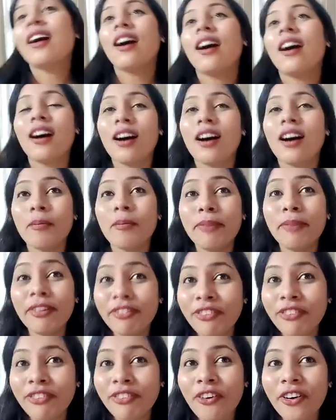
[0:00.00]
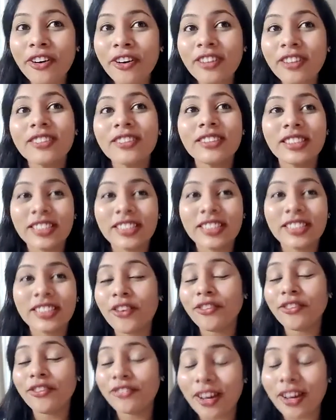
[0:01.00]
uh, before the day
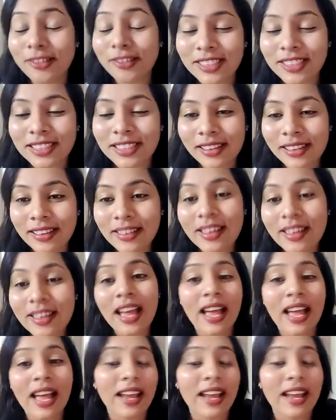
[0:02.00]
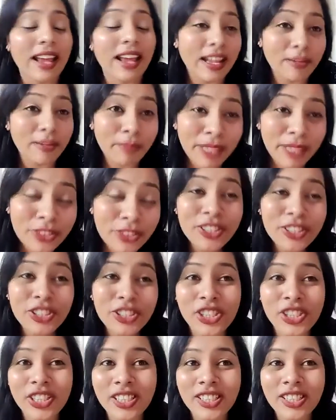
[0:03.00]
of counseling, and I had been to the
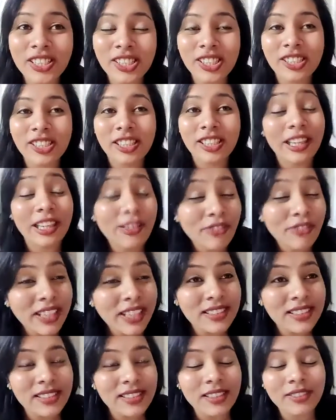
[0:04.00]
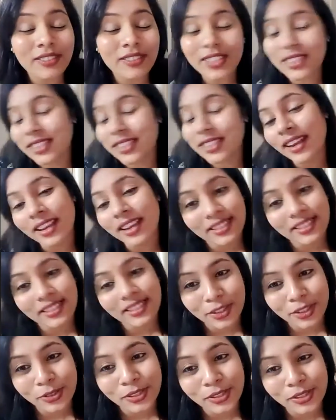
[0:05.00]
church evening service, and I
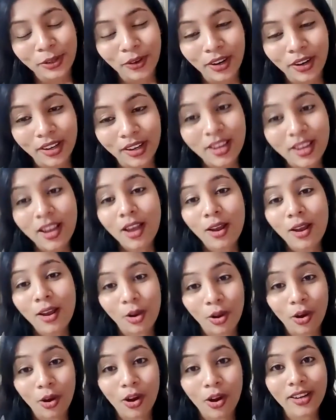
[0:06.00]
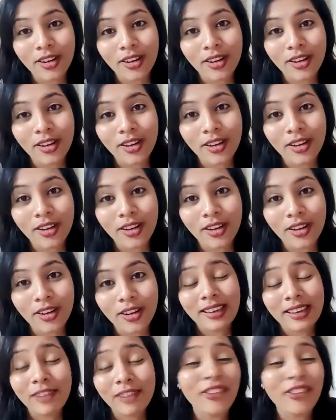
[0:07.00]
said to the Lord, Lord,
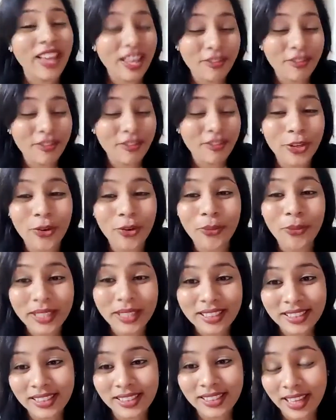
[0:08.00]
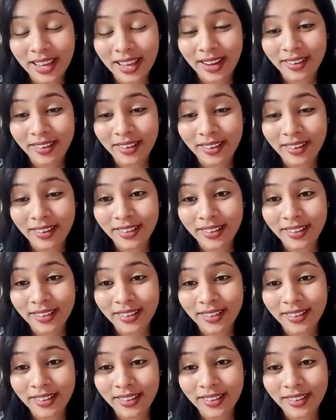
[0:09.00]
if ever your will is there, and
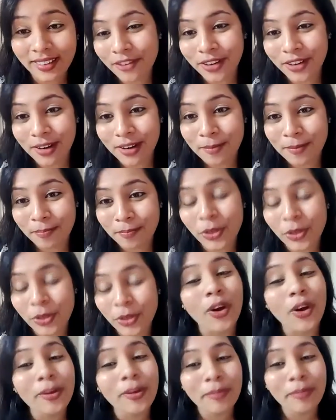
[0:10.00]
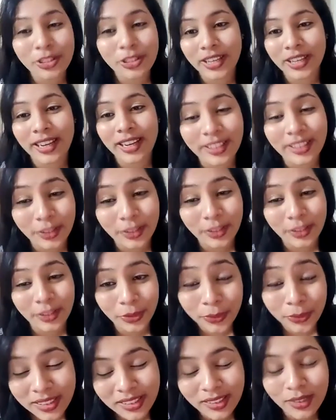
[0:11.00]
if ever you want me to get into
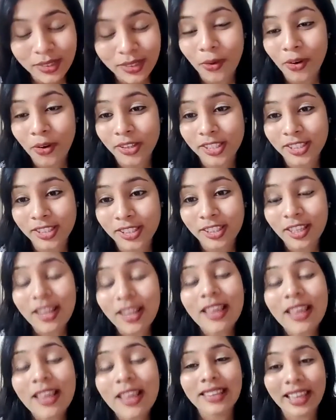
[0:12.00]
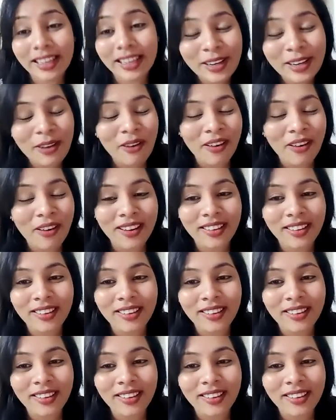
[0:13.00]
this course, then Lord,